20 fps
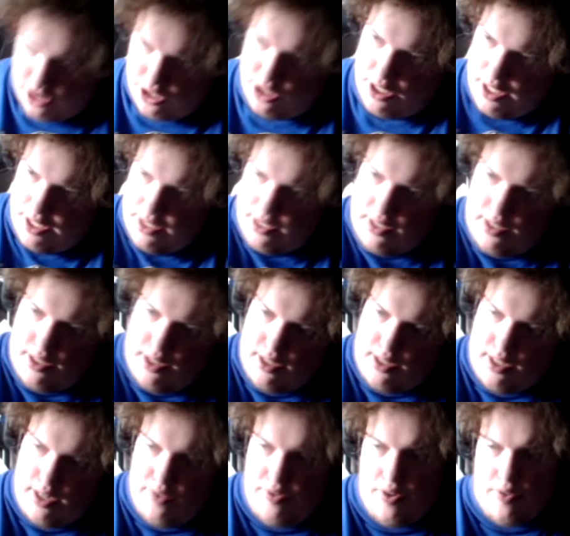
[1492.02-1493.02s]

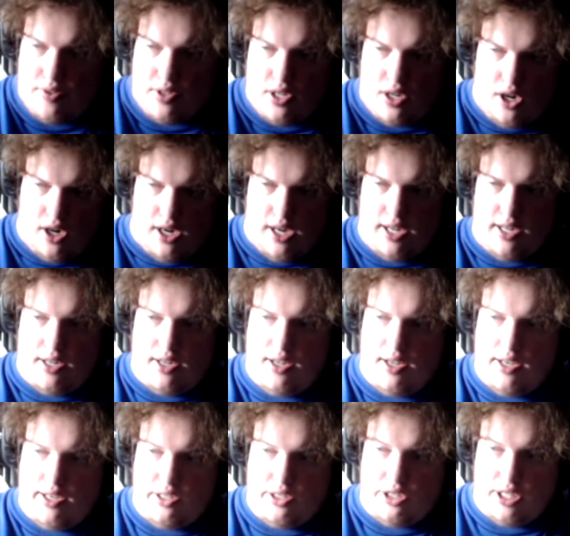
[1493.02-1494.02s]
shuts, if it was on,
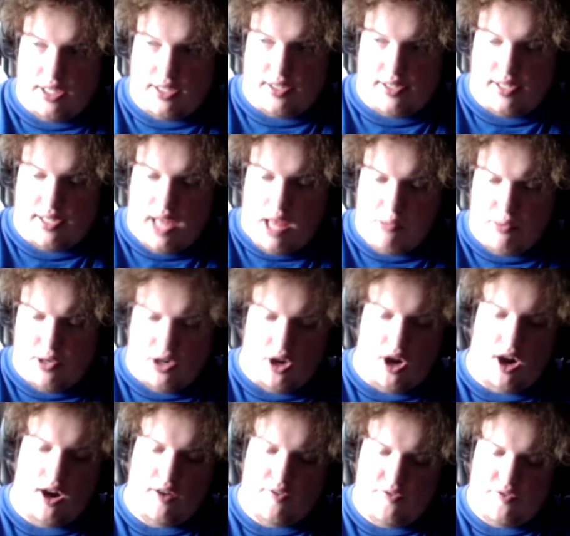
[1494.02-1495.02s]
just saber
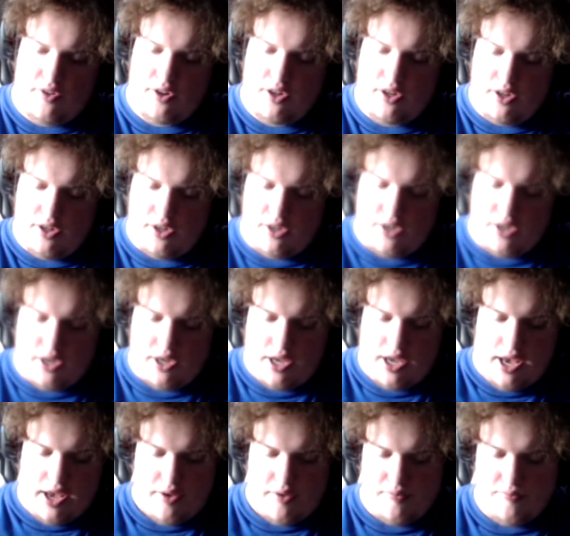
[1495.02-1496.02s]
off.
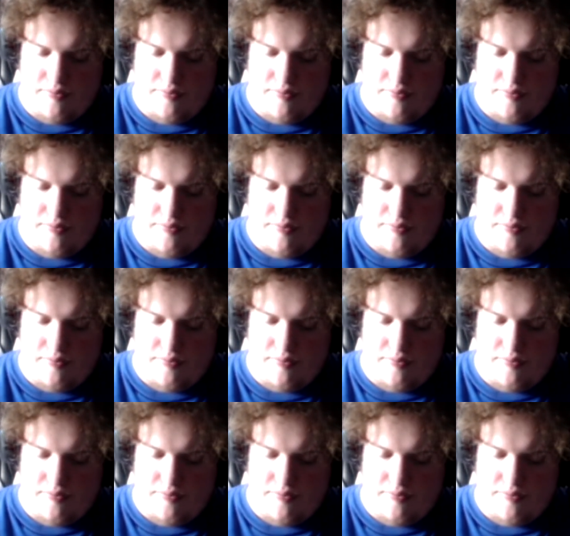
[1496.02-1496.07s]
Okay?